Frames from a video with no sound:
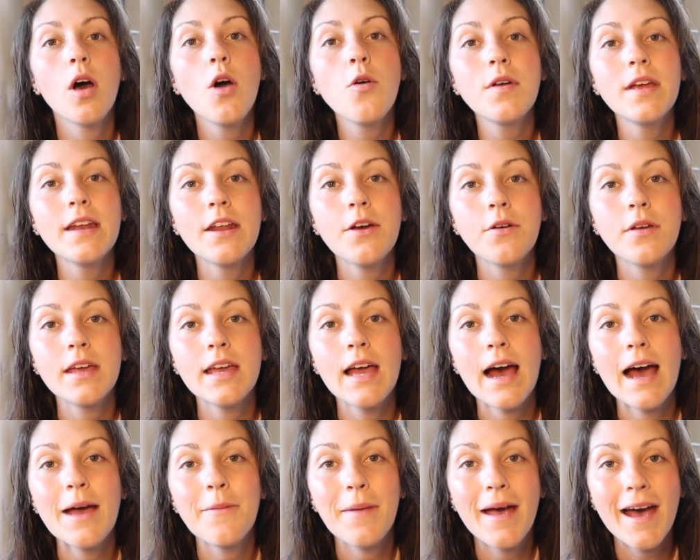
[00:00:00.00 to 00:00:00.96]
Okie dokie,
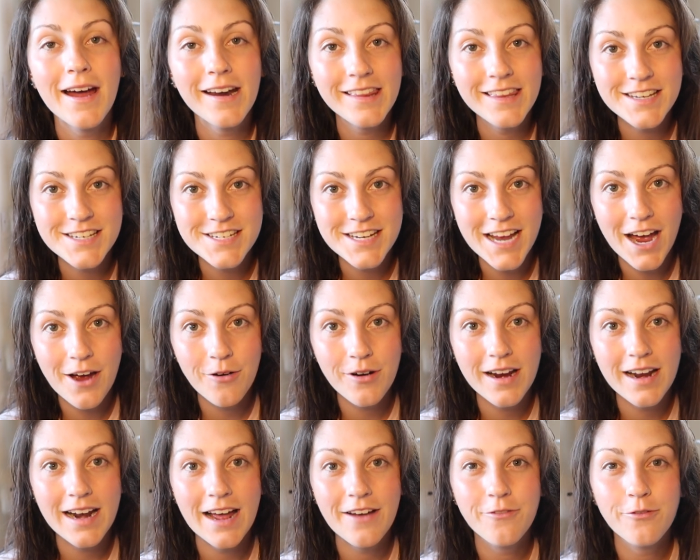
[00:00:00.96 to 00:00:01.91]
I'm out of the shower
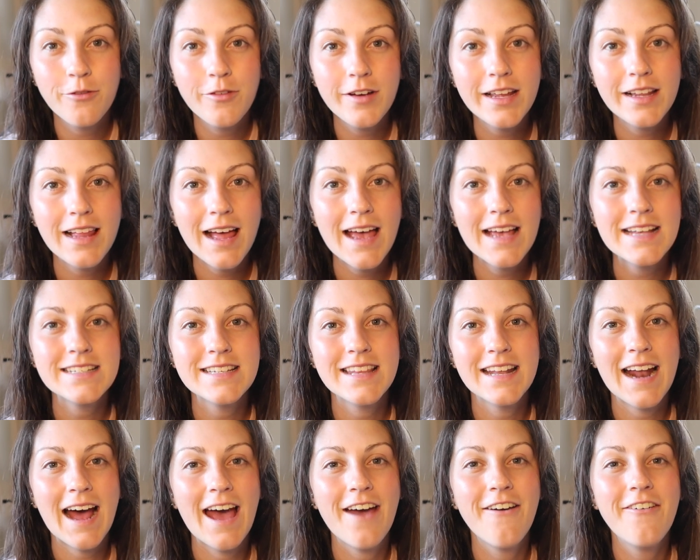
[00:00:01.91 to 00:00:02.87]
and I've realized
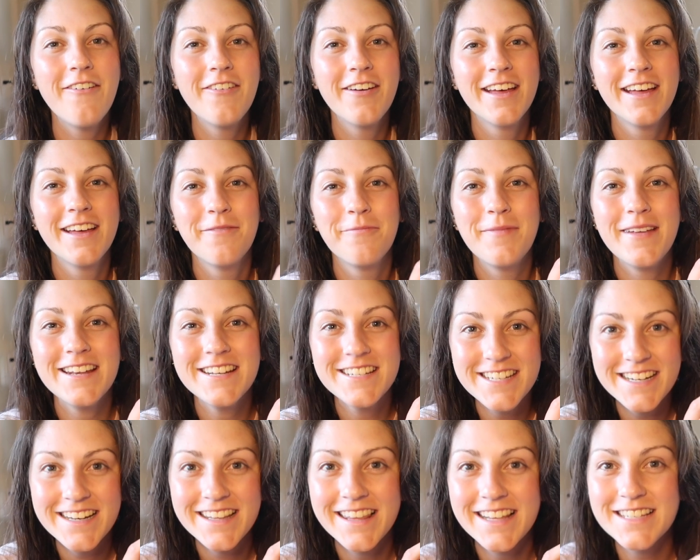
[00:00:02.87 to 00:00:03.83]
that I
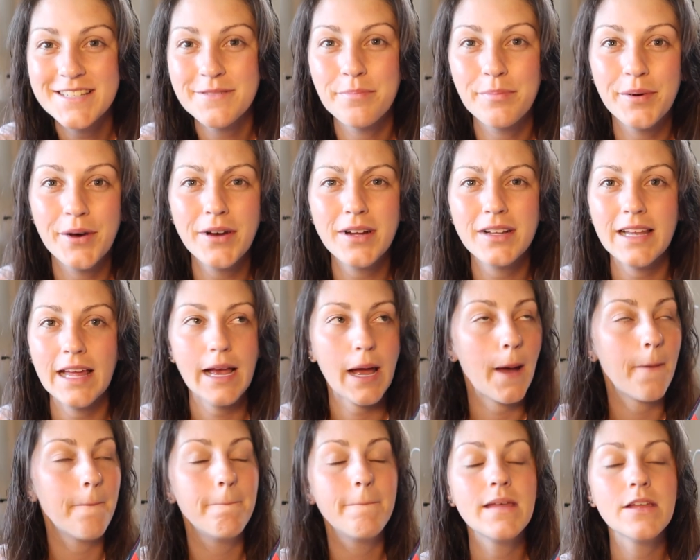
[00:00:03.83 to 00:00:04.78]
mentioned this book like
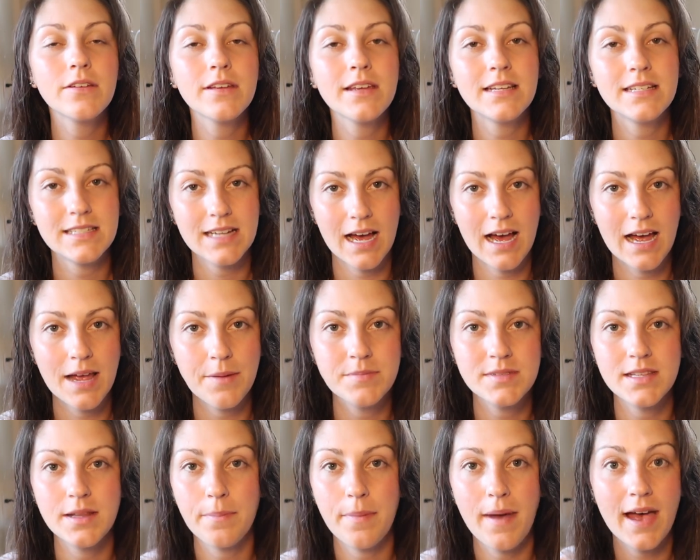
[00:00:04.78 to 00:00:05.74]
a million
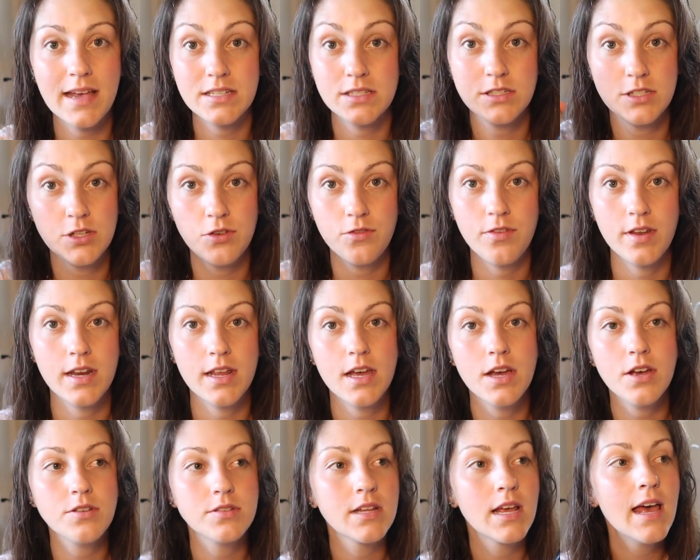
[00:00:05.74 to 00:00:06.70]
times in the past two
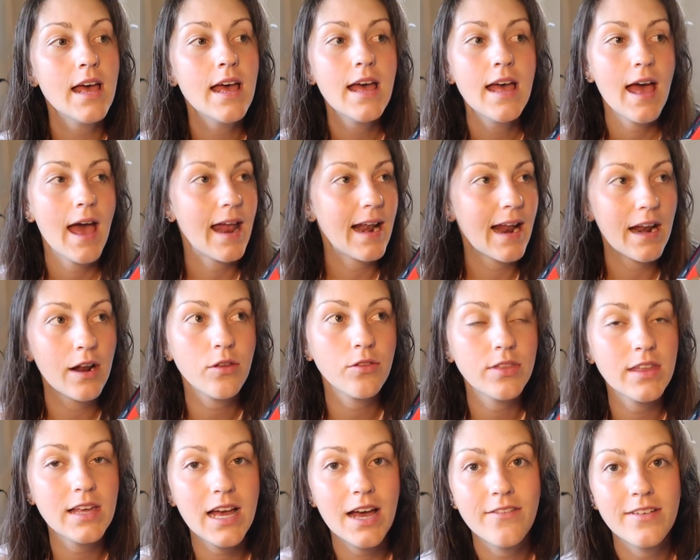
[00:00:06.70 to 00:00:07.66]
videos, and I don't
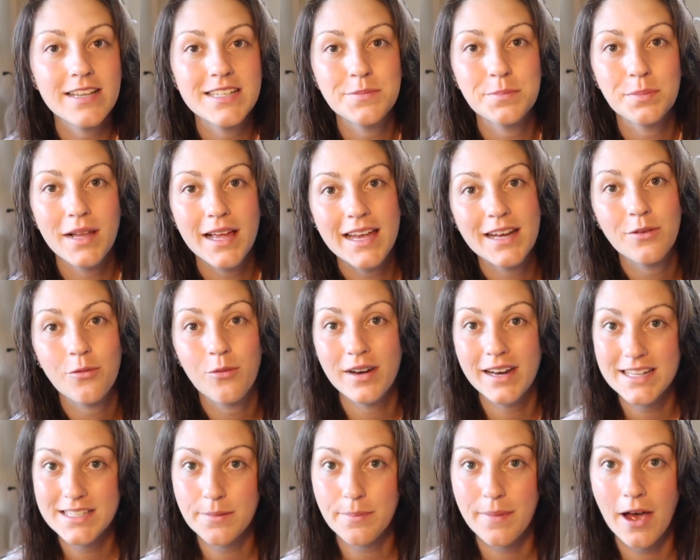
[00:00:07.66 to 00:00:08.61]
think I've explained what
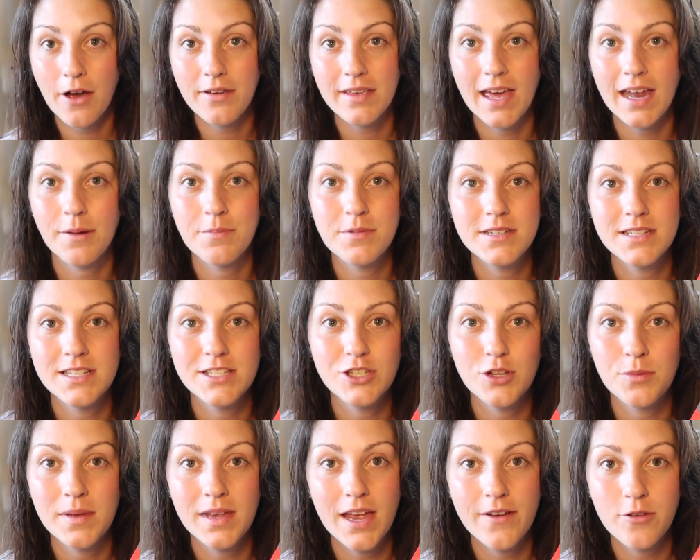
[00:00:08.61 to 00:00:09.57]
it's about yet. I'm just
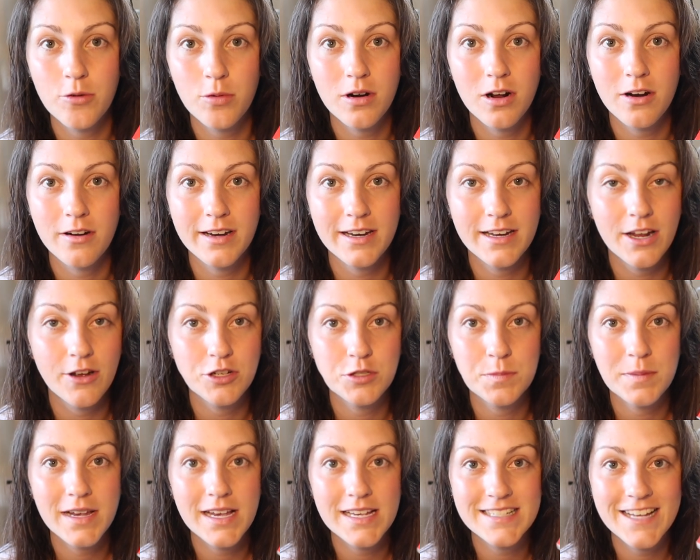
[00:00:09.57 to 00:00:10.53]
assuming everyone already knows
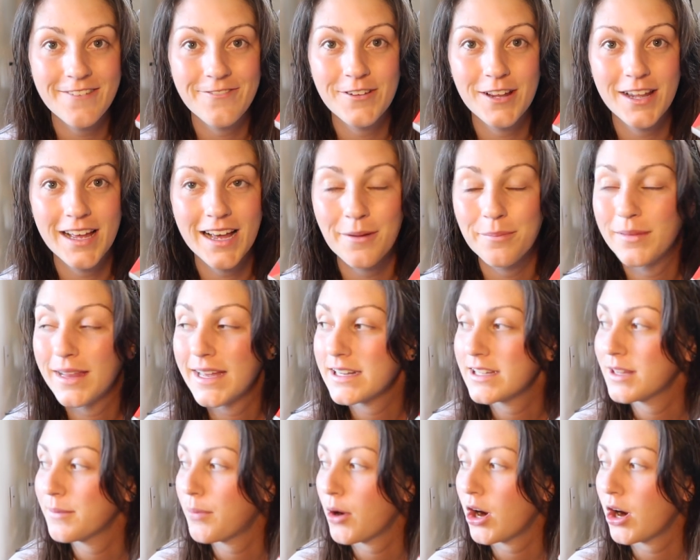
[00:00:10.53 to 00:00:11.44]
because I feel like I'm late to the